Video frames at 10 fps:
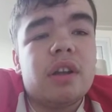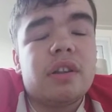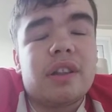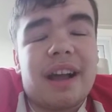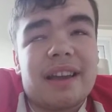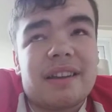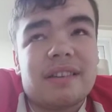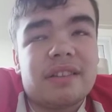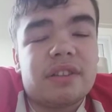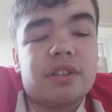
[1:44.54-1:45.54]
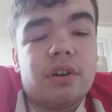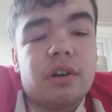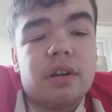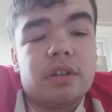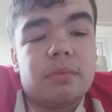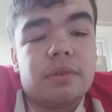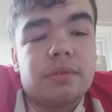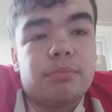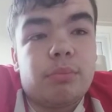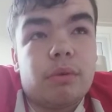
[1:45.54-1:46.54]
And it
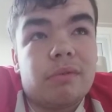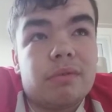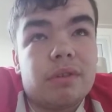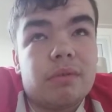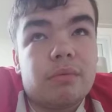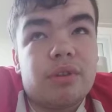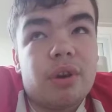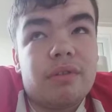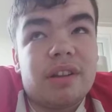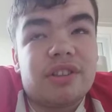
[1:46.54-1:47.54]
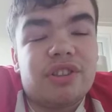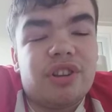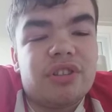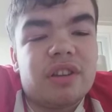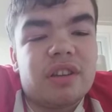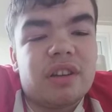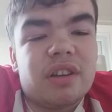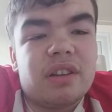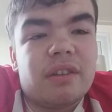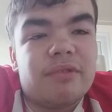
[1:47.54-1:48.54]
was 2-0 to Sunderland,
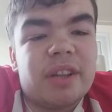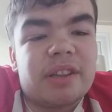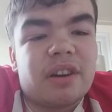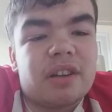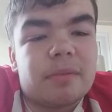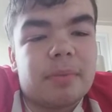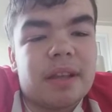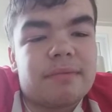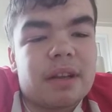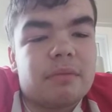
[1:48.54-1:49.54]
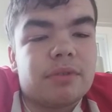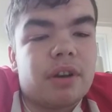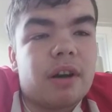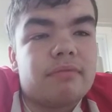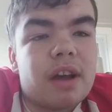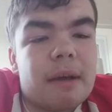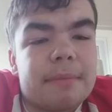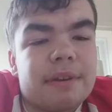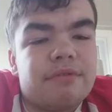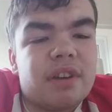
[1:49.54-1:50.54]
and I really started to believe that it was half
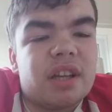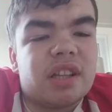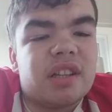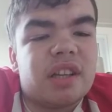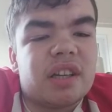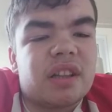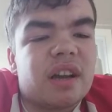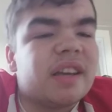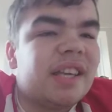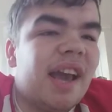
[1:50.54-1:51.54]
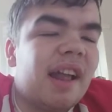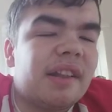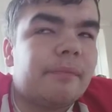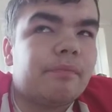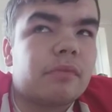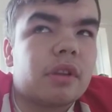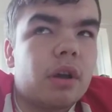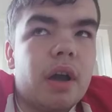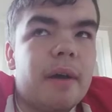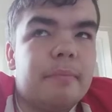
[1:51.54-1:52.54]
time, and I really think that yes,
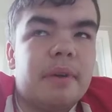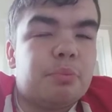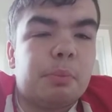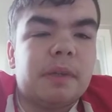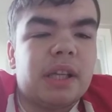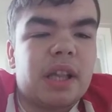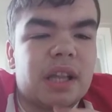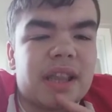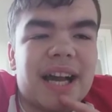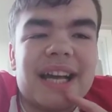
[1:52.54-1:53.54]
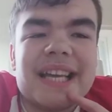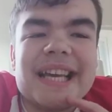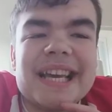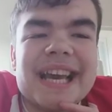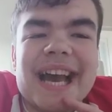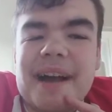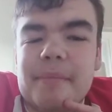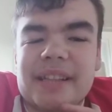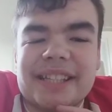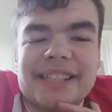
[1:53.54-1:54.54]
if we played like that,
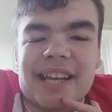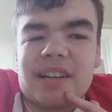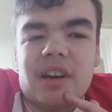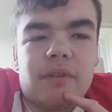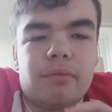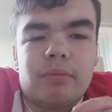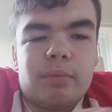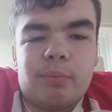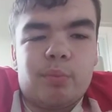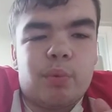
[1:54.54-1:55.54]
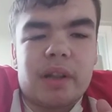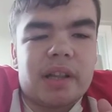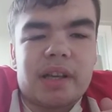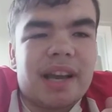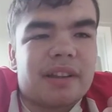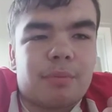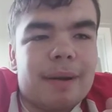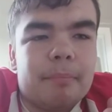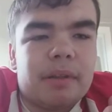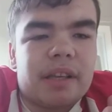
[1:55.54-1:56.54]
in the second half we'll get to
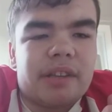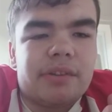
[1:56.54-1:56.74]
Wembley.